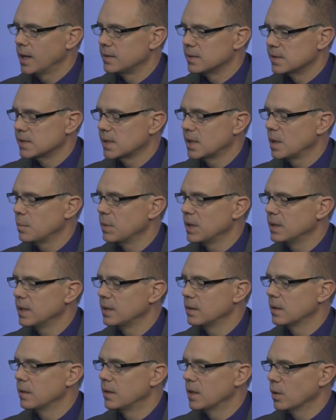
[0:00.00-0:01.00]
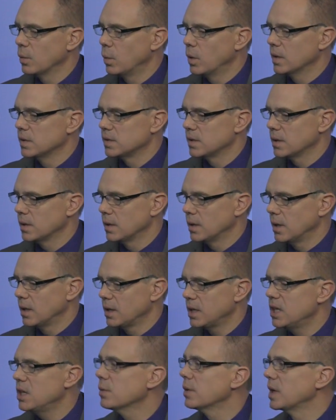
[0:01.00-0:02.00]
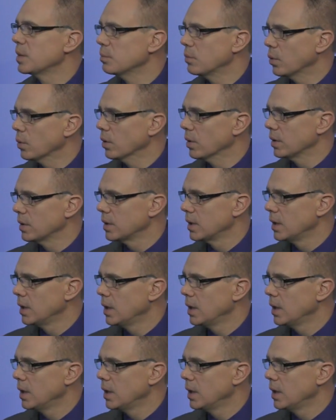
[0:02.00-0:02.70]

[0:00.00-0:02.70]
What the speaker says: Senate meeting, there was a hearing board.